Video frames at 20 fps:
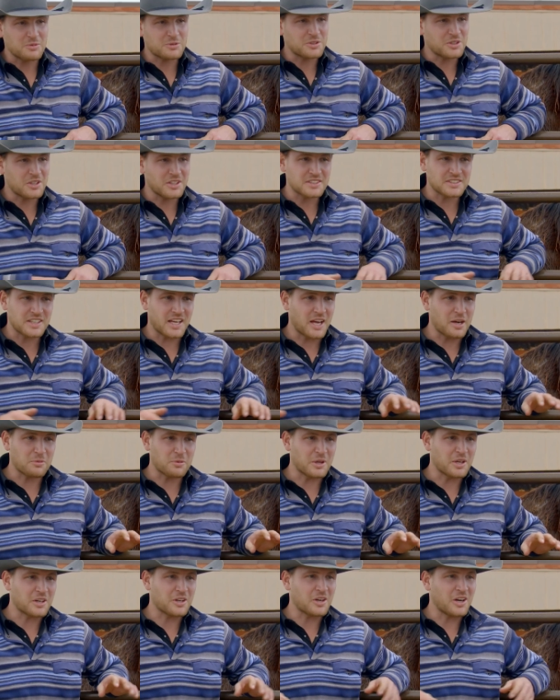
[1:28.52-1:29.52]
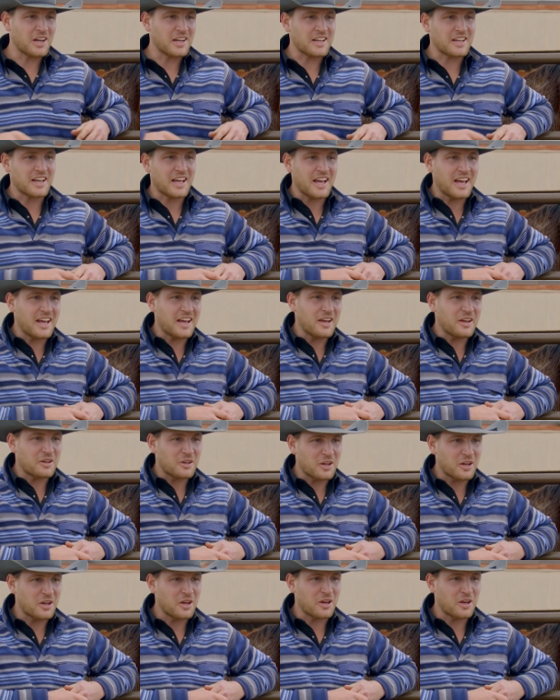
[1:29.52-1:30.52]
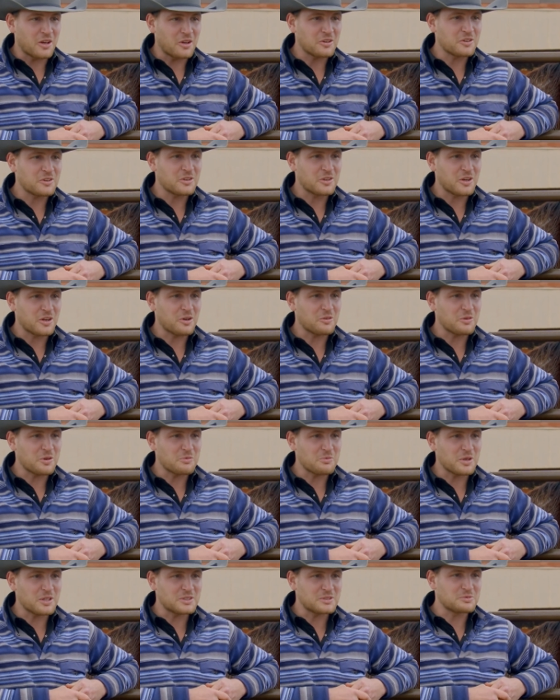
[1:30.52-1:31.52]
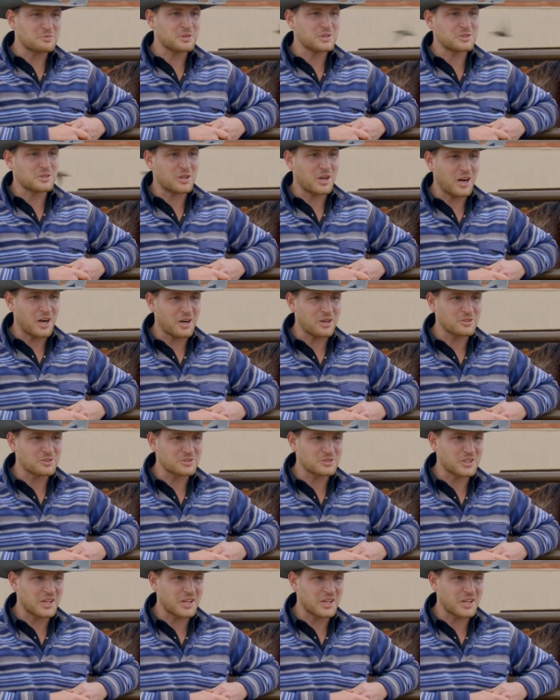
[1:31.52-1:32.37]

I'm sure he's got to be a great guy, uh, you know, if he meets Mister Harold's